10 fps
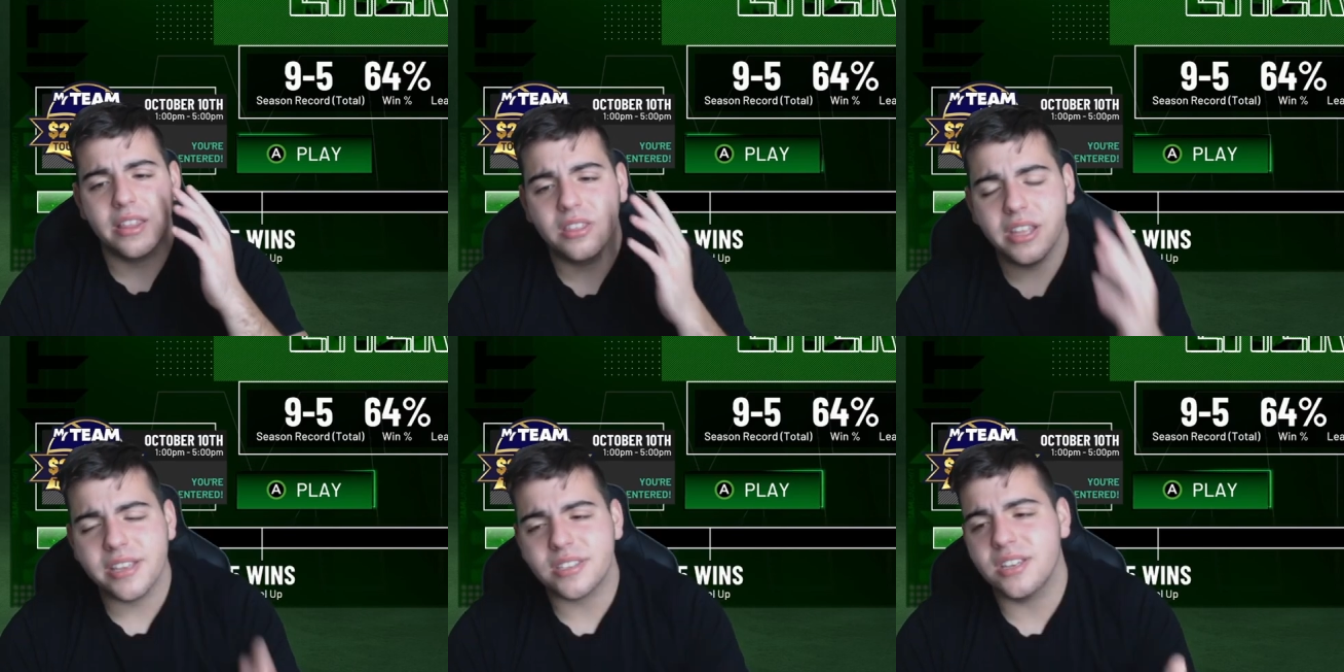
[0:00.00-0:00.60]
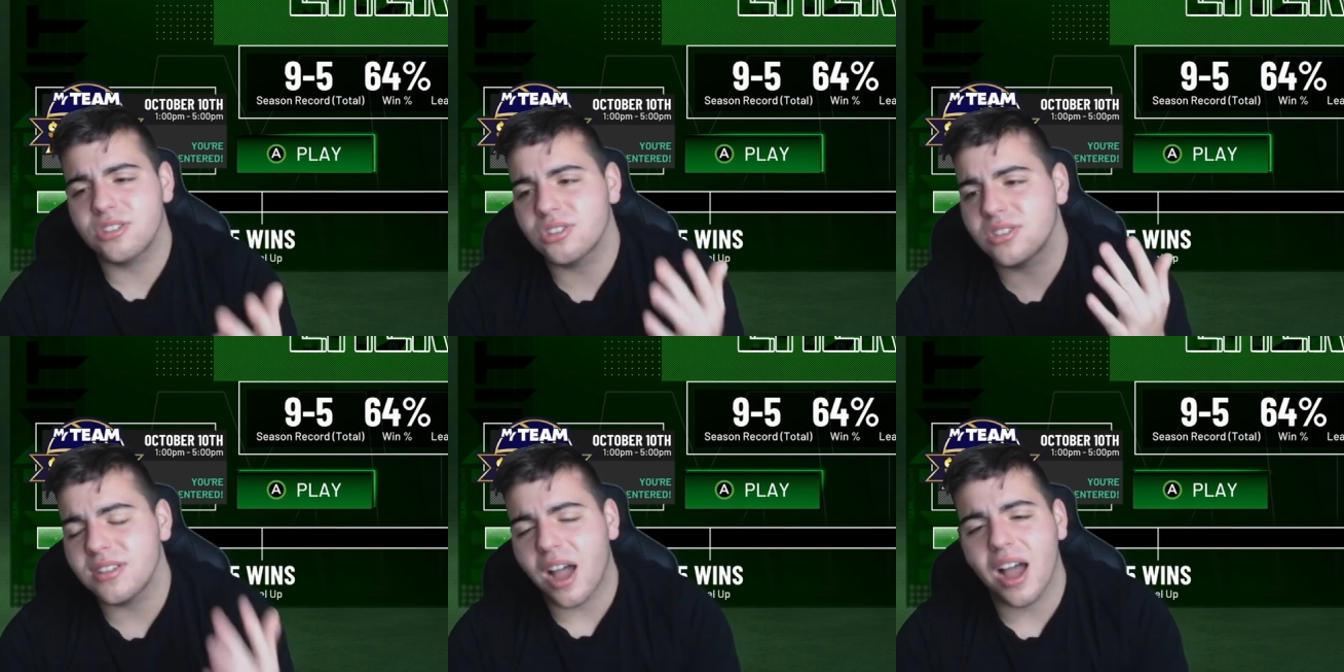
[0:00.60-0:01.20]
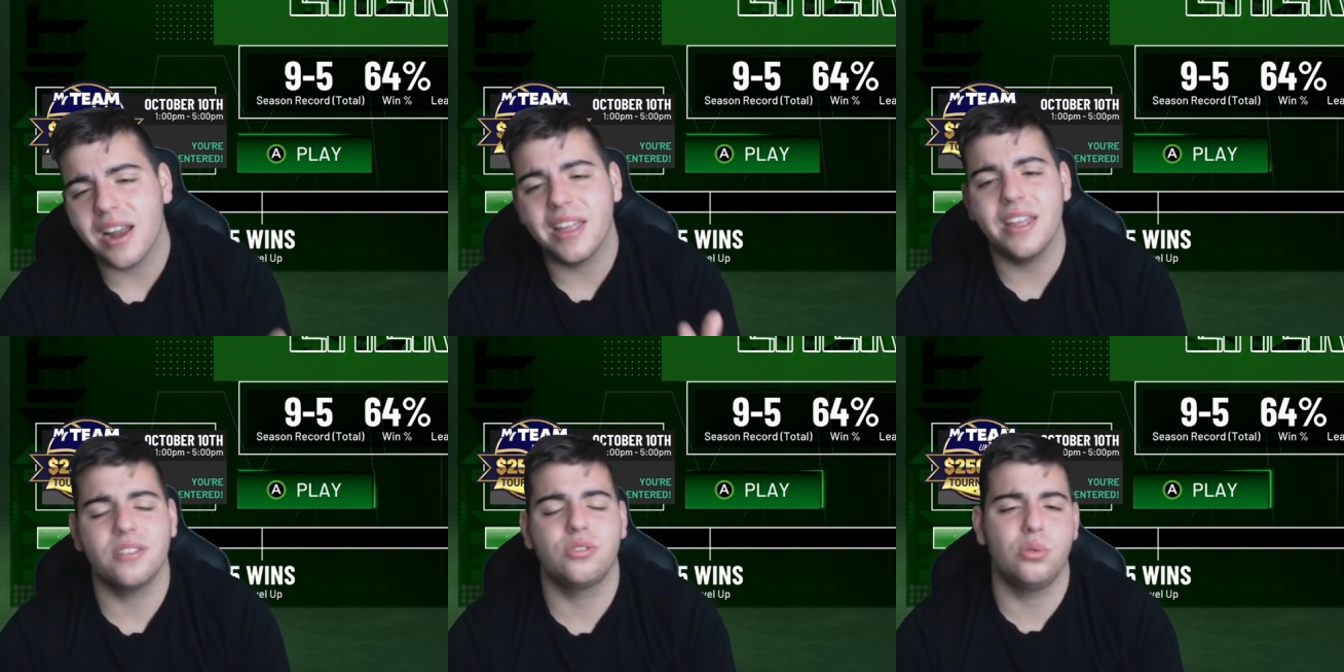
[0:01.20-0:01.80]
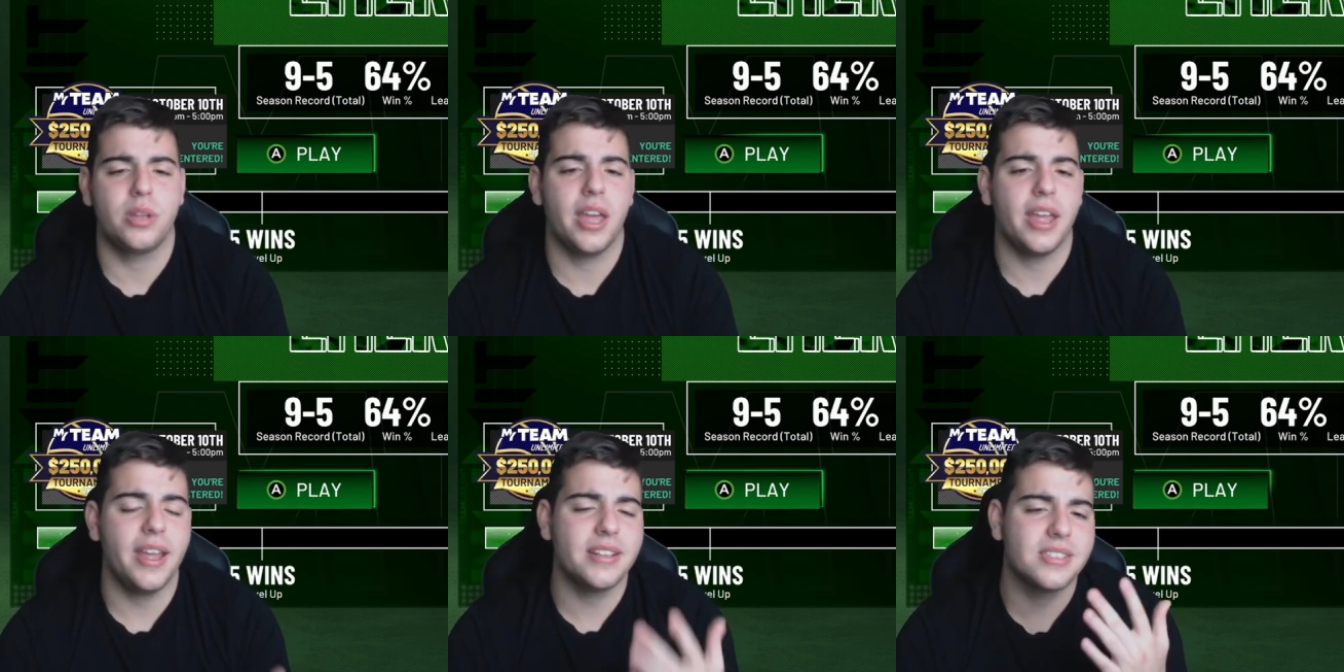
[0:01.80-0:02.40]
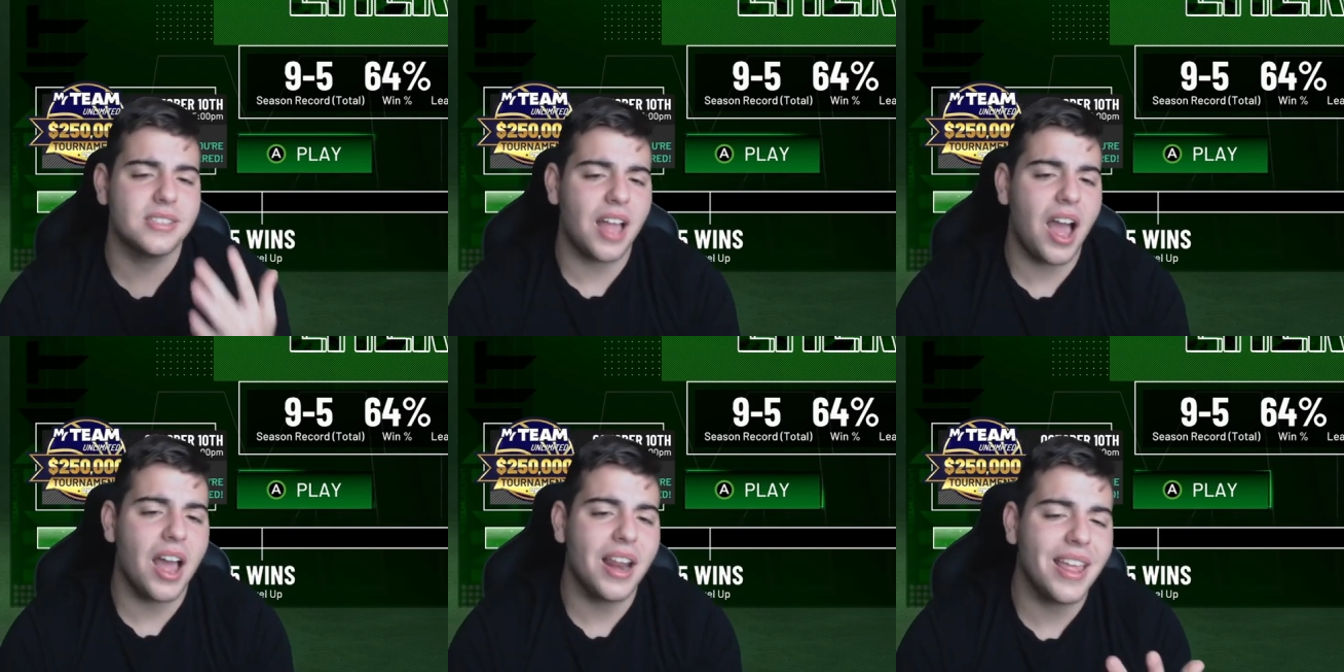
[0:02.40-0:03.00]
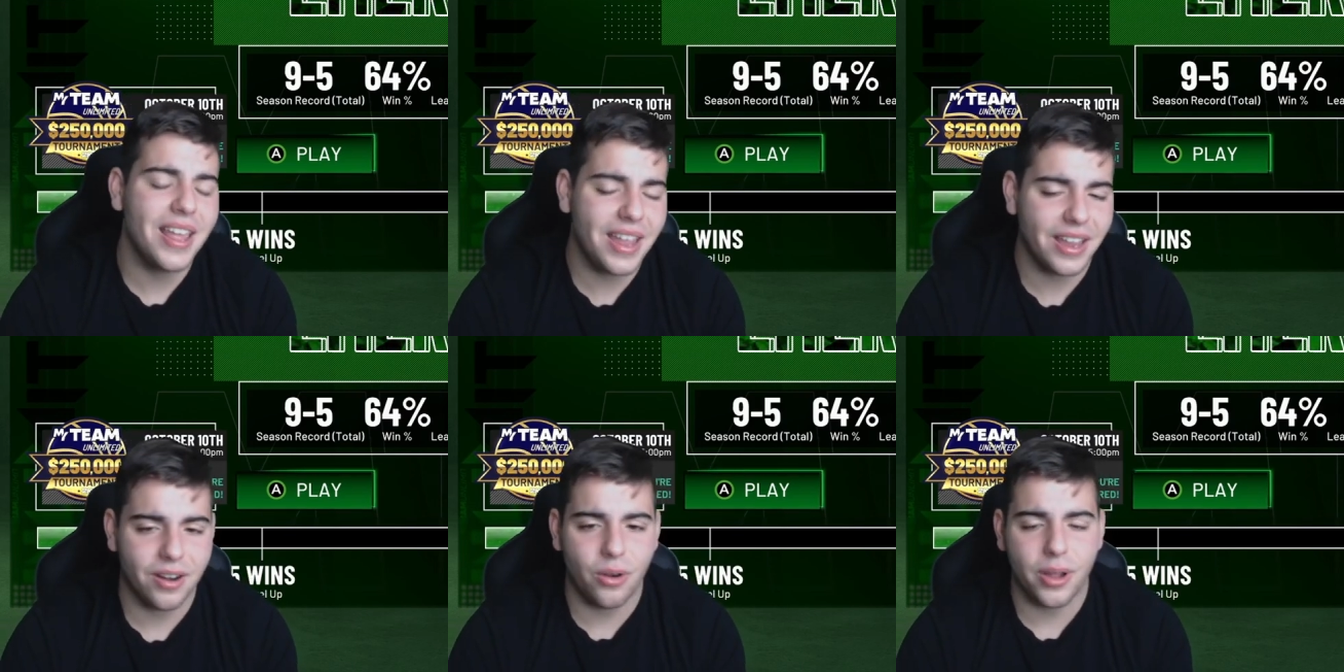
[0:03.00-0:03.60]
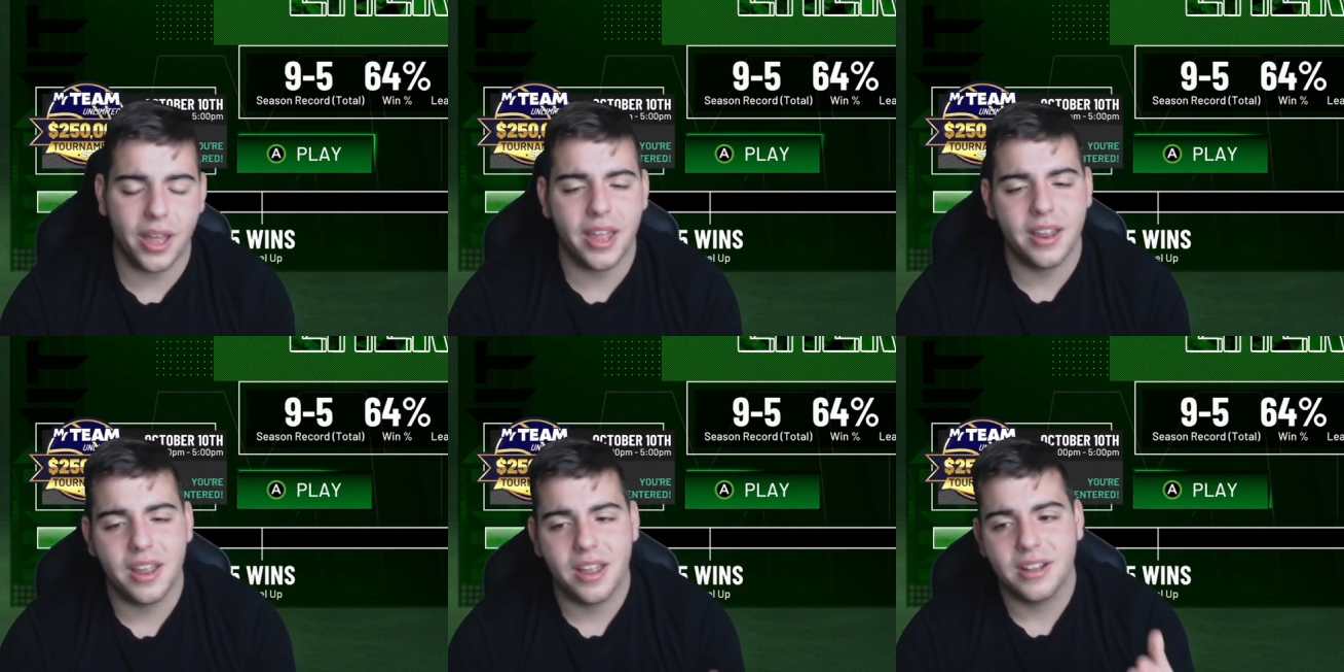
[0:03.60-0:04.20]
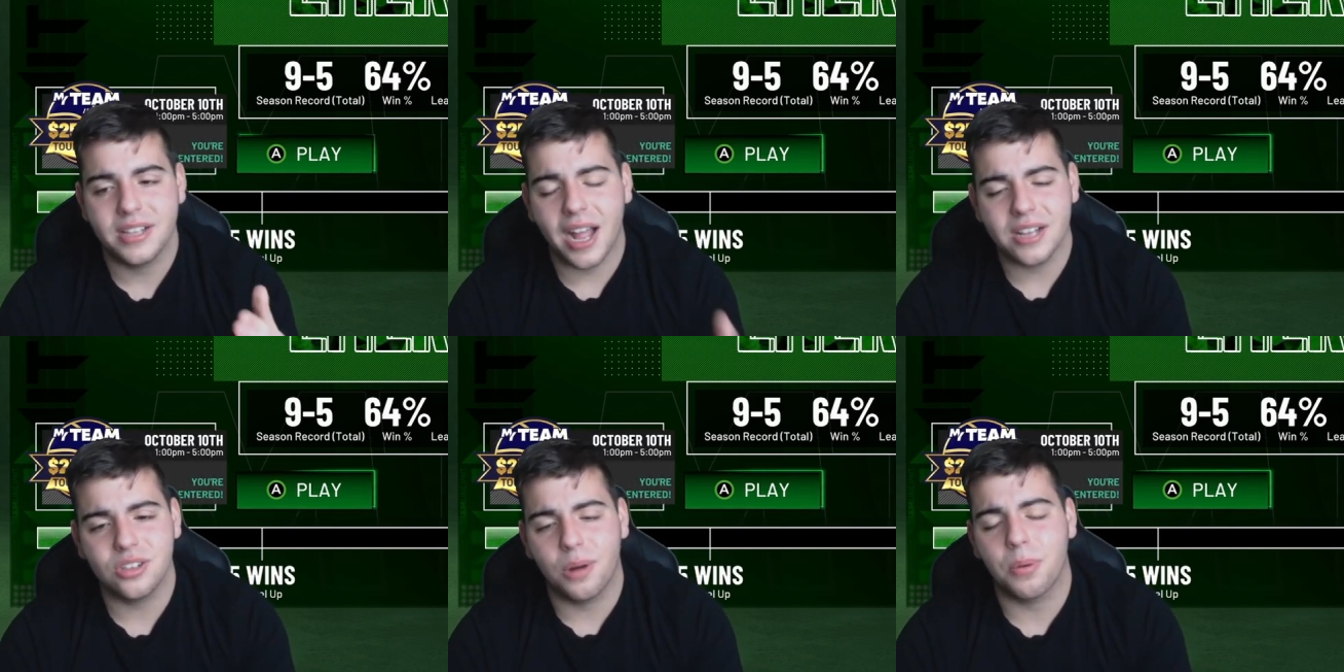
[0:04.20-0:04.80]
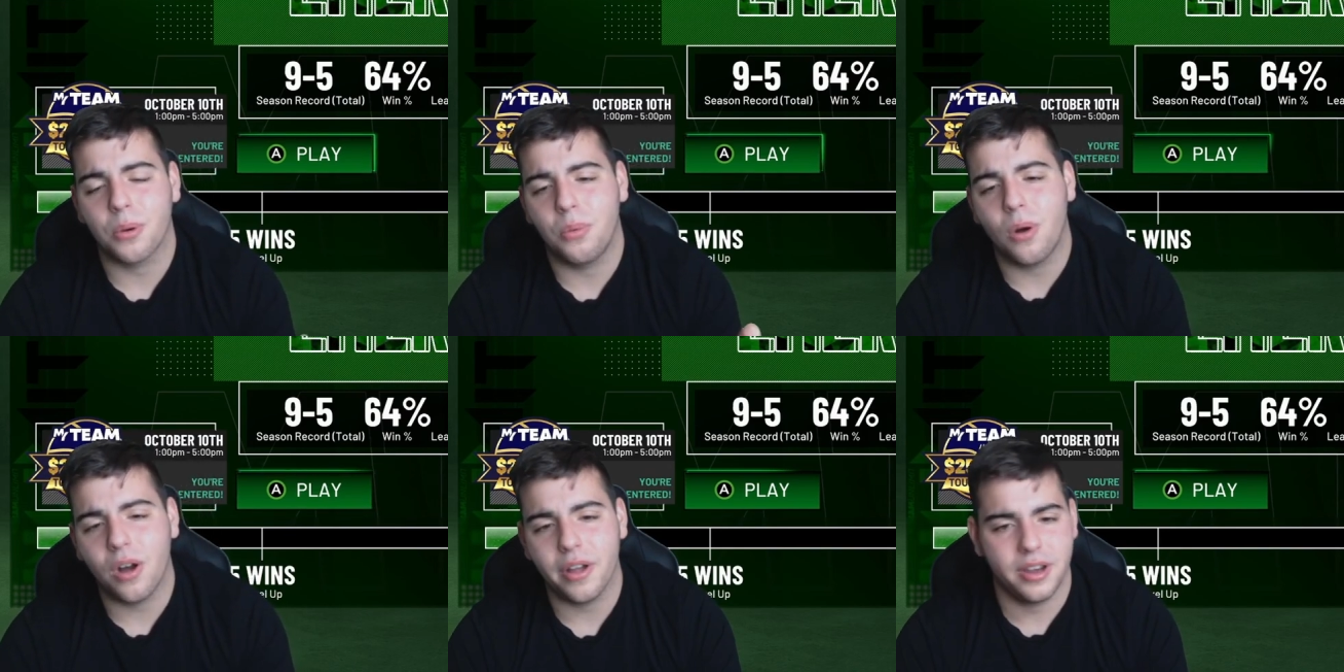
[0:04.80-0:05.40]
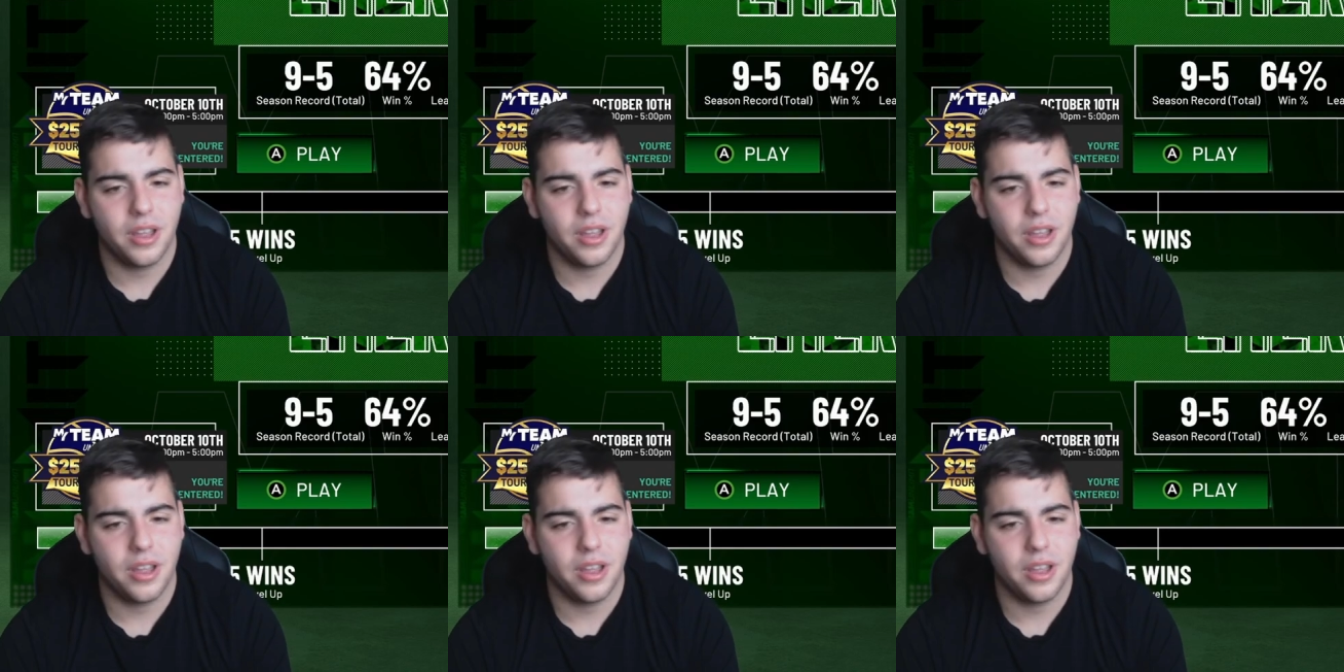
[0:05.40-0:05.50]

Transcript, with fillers: This is just not it, 2K. It's not it, okay? That's number one.